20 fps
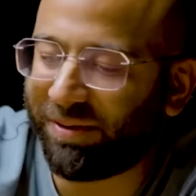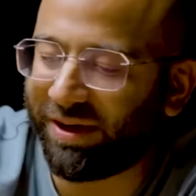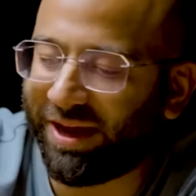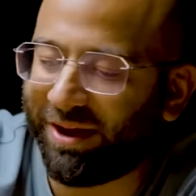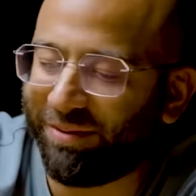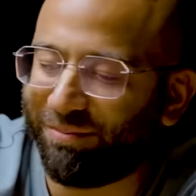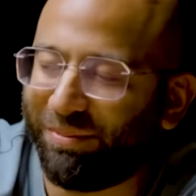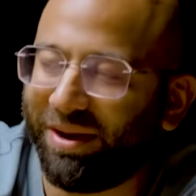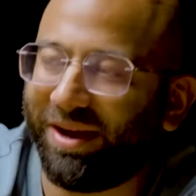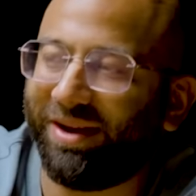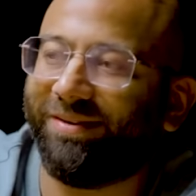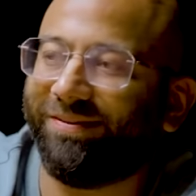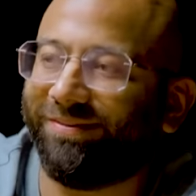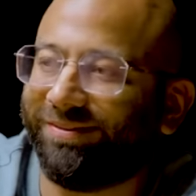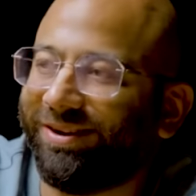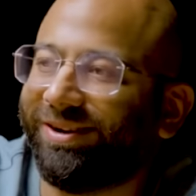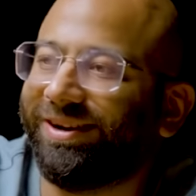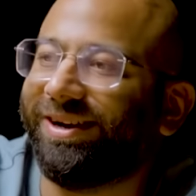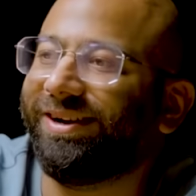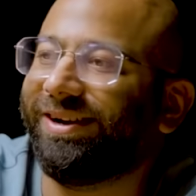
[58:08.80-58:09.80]
became big,
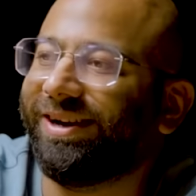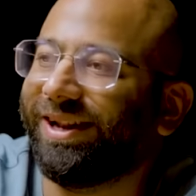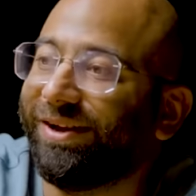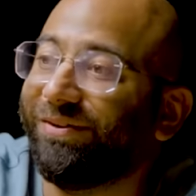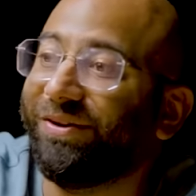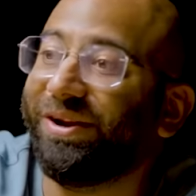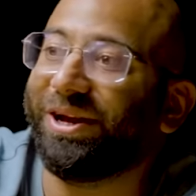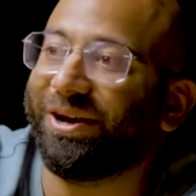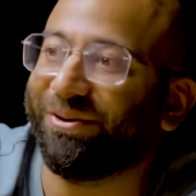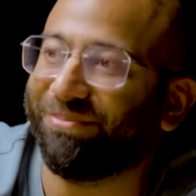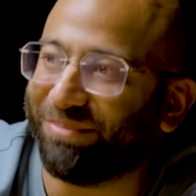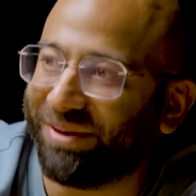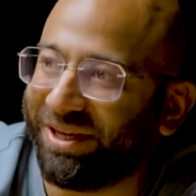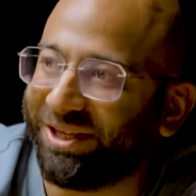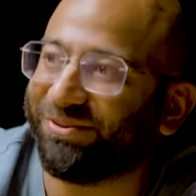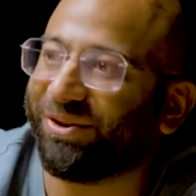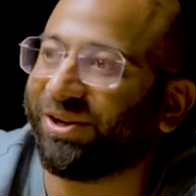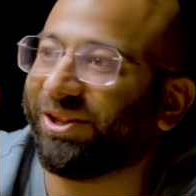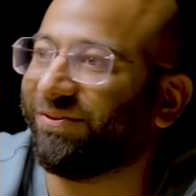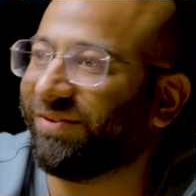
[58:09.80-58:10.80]
the delivery
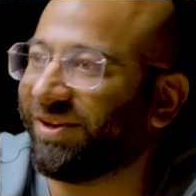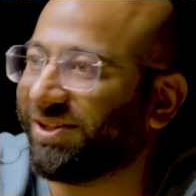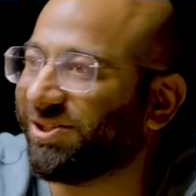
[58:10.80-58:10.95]
companies were the